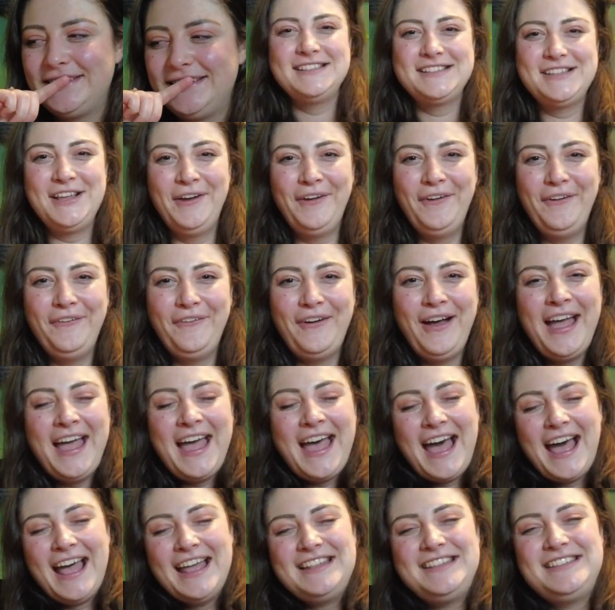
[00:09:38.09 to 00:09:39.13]
So
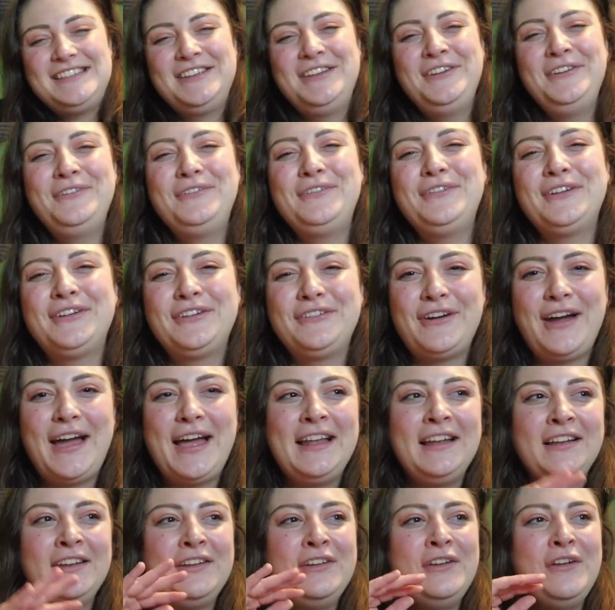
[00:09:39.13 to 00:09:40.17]
I do regret
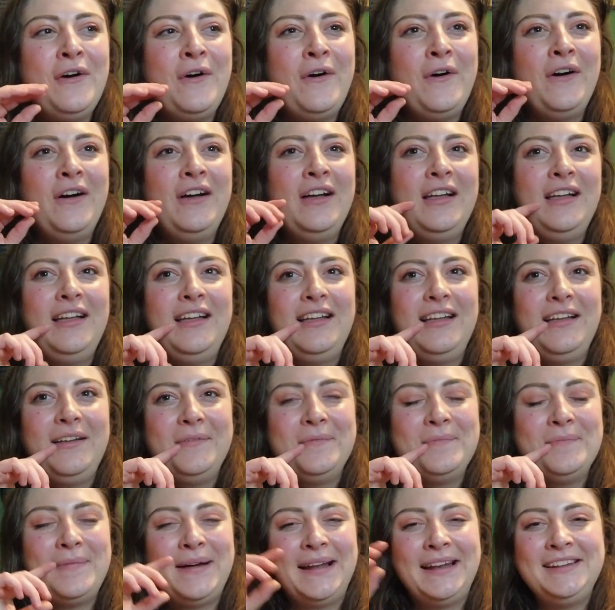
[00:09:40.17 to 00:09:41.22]
not
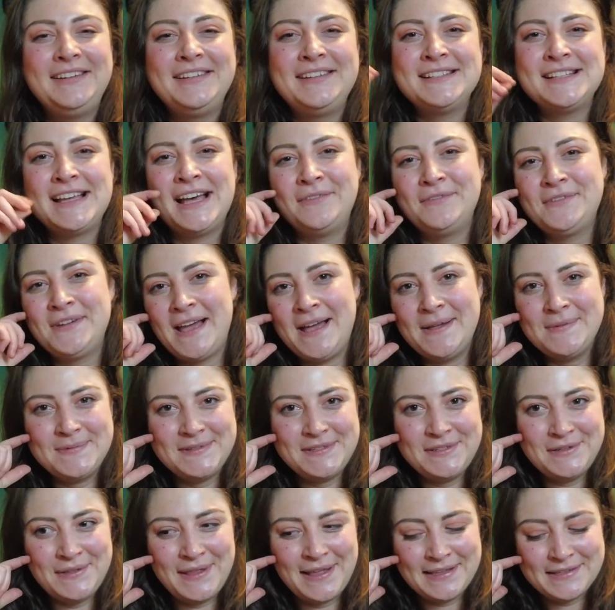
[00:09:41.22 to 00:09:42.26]
managing to have time to
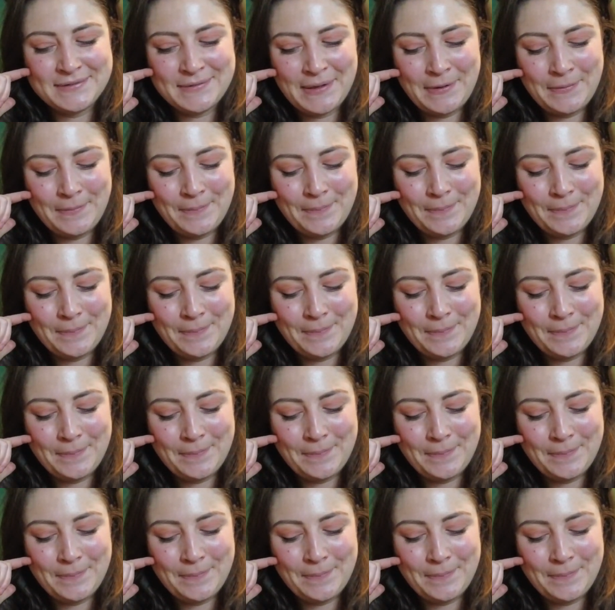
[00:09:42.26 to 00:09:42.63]
do that as well.